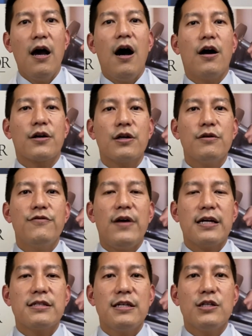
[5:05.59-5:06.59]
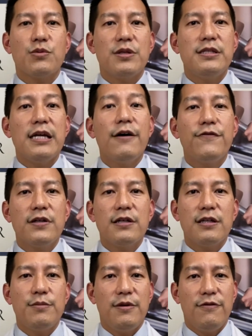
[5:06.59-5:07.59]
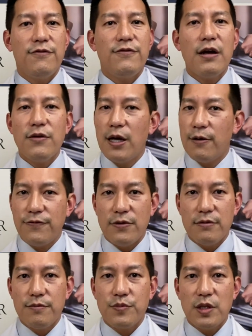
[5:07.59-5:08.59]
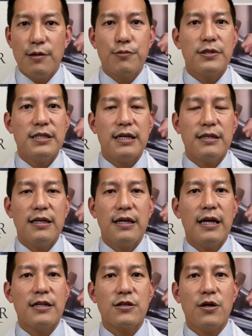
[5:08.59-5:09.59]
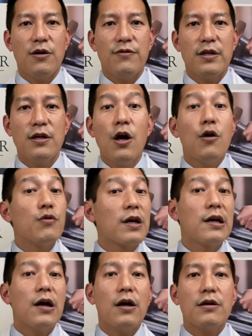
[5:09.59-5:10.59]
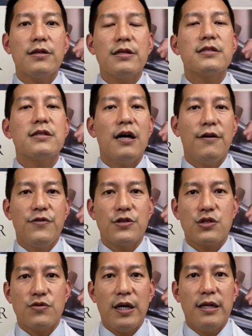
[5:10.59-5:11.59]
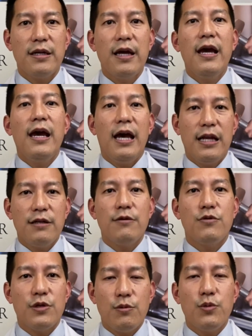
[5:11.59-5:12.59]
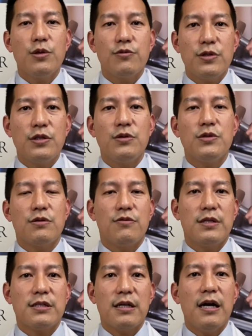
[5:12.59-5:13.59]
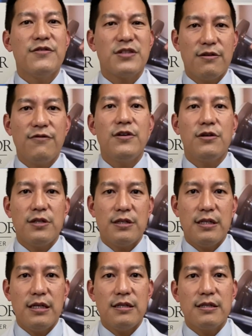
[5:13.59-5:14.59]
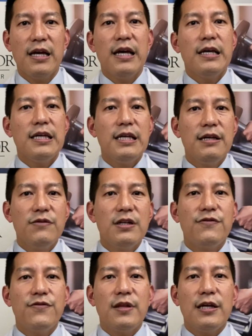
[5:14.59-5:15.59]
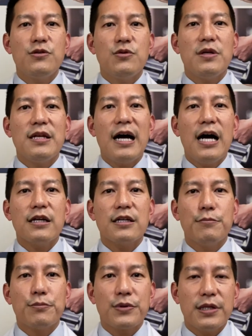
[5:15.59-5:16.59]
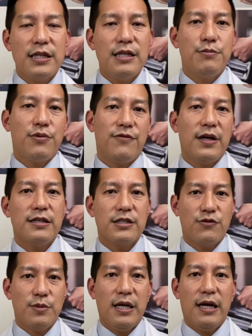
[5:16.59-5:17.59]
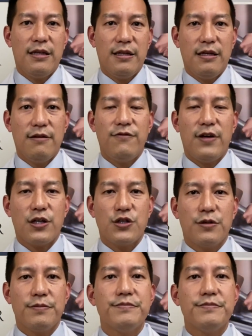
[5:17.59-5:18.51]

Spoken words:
Our current vaccines will definitely be very helpful in protecting against COVID, regardless of the strain, and will reduce the risk of severe disease, even if they do not completely prevent us from getting the infection.